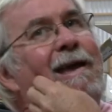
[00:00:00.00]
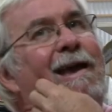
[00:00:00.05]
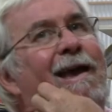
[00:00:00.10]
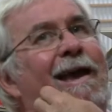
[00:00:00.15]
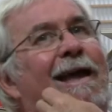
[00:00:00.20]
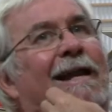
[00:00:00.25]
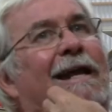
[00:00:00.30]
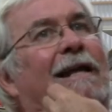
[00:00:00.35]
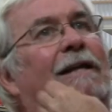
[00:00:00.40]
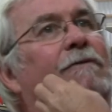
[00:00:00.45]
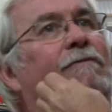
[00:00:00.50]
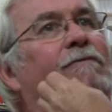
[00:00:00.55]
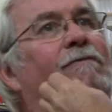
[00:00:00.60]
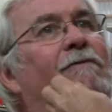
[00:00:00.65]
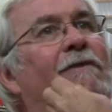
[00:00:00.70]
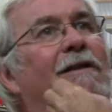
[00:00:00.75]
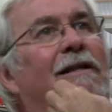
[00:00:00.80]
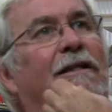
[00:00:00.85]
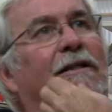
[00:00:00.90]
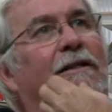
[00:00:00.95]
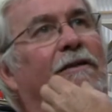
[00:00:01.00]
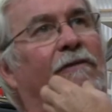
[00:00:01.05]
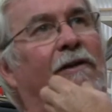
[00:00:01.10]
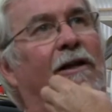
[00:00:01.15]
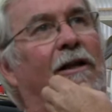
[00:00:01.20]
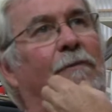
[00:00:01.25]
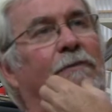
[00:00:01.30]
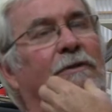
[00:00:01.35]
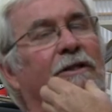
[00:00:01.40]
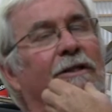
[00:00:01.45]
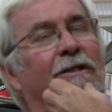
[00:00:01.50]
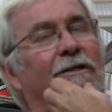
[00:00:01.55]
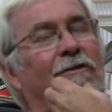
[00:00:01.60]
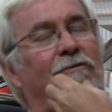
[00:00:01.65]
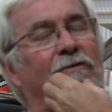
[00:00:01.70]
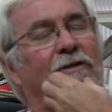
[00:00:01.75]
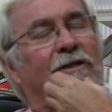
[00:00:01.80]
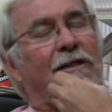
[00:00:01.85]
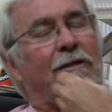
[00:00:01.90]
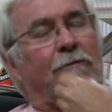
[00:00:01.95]
And I really developed an
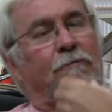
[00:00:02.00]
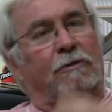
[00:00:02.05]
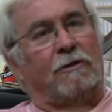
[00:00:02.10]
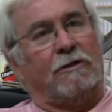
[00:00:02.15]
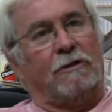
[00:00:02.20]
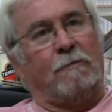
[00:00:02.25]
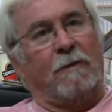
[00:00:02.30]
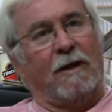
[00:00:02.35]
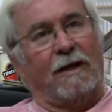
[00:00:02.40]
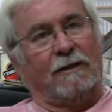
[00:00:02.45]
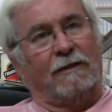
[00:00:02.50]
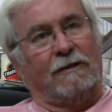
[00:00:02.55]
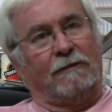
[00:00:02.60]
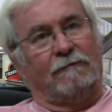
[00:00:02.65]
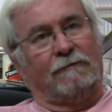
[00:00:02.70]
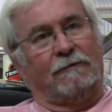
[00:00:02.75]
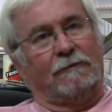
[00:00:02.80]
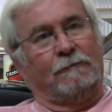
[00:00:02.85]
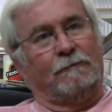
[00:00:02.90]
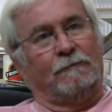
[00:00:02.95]
interest in perspective,